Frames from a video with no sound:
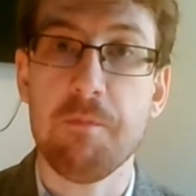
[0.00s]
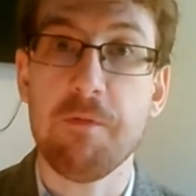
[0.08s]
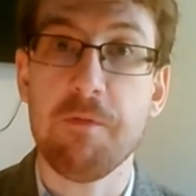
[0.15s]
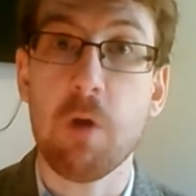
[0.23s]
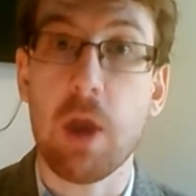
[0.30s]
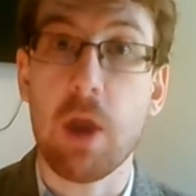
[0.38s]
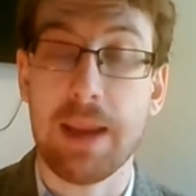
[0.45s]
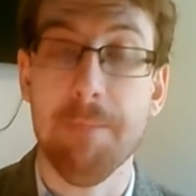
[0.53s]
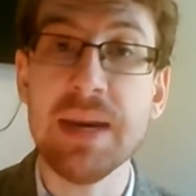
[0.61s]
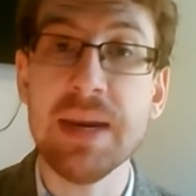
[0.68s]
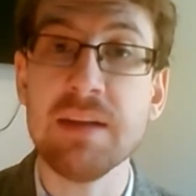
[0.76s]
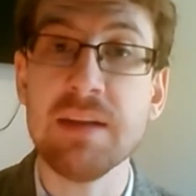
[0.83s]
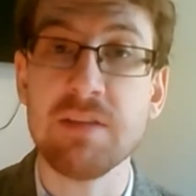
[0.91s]
feel like it
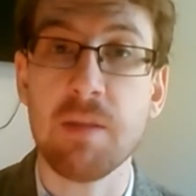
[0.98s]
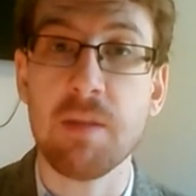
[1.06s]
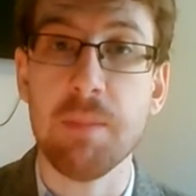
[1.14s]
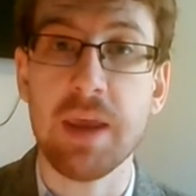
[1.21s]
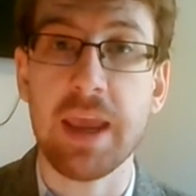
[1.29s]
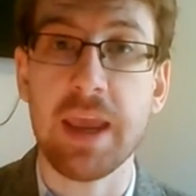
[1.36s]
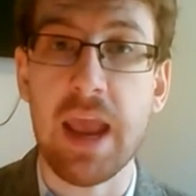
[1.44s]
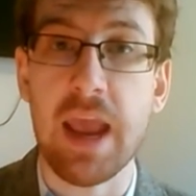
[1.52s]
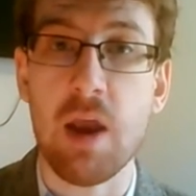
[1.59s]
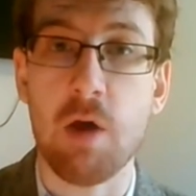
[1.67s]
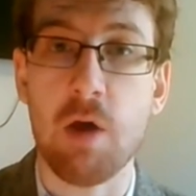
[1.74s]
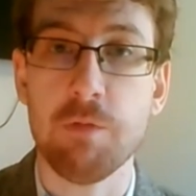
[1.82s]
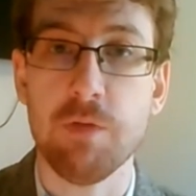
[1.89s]
means something
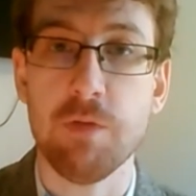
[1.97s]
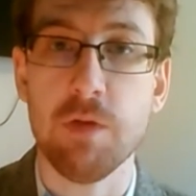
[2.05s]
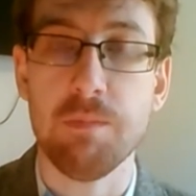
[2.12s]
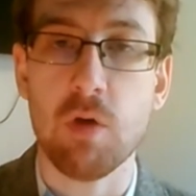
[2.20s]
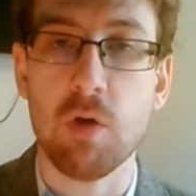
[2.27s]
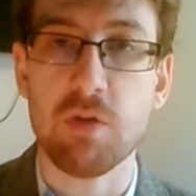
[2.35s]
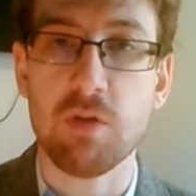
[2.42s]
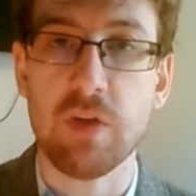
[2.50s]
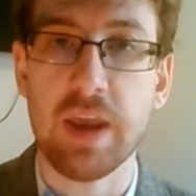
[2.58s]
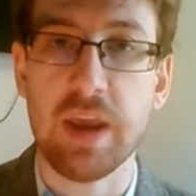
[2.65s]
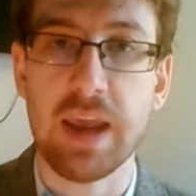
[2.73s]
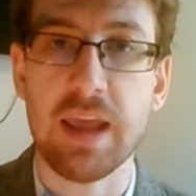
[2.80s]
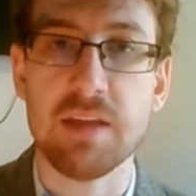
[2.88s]
again after not
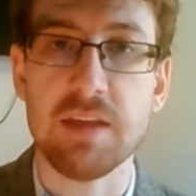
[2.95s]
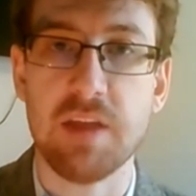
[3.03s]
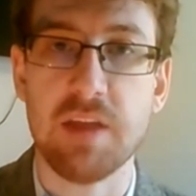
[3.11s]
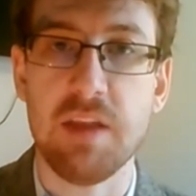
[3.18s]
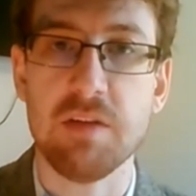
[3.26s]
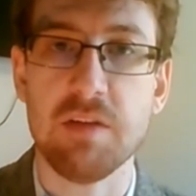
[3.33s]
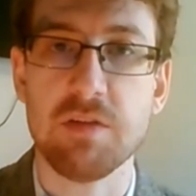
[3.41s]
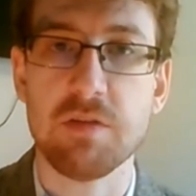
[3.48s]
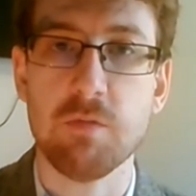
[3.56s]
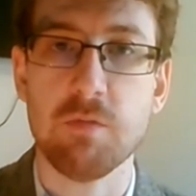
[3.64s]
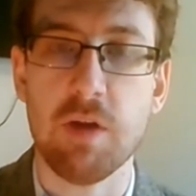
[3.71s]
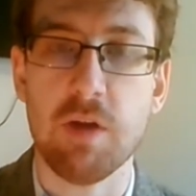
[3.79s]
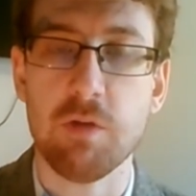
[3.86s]
seeing it
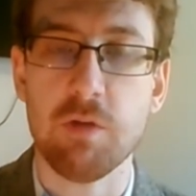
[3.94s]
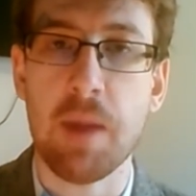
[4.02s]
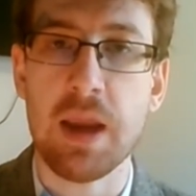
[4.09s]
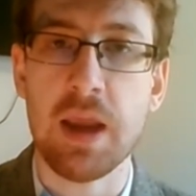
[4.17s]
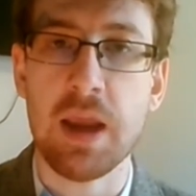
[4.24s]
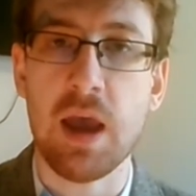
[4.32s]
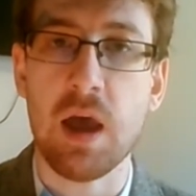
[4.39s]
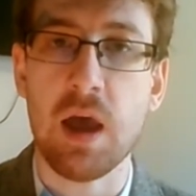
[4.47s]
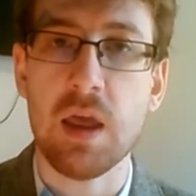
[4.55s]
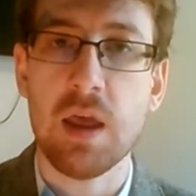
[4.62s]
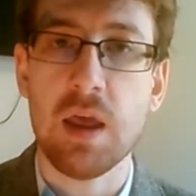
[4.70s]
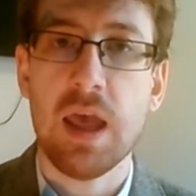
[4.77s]
since WrestleMania.